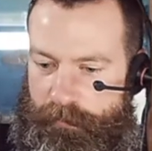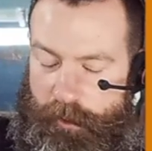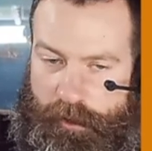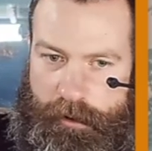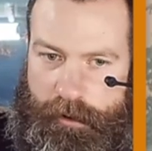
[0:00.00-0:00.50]

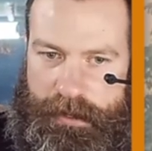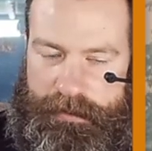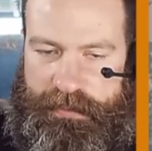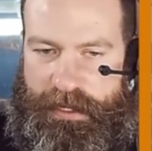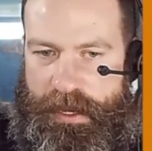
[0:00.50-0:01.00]
go
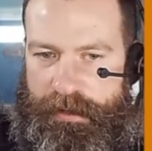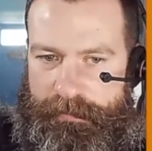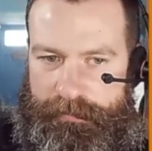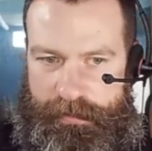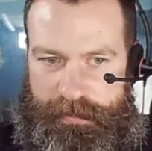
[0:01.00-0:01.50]
outside
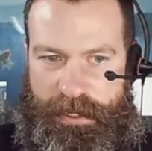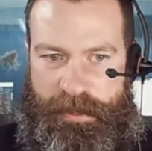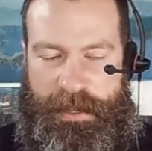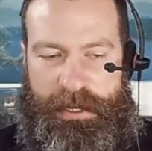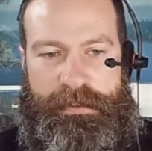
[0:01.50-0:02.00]
of the thing
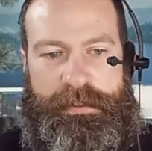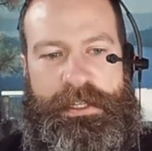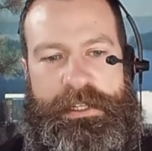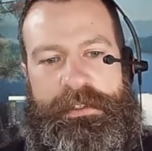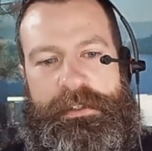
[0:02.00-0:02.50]
I'm actually
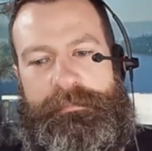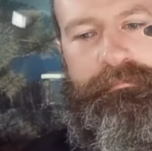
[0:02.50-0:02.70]
testing.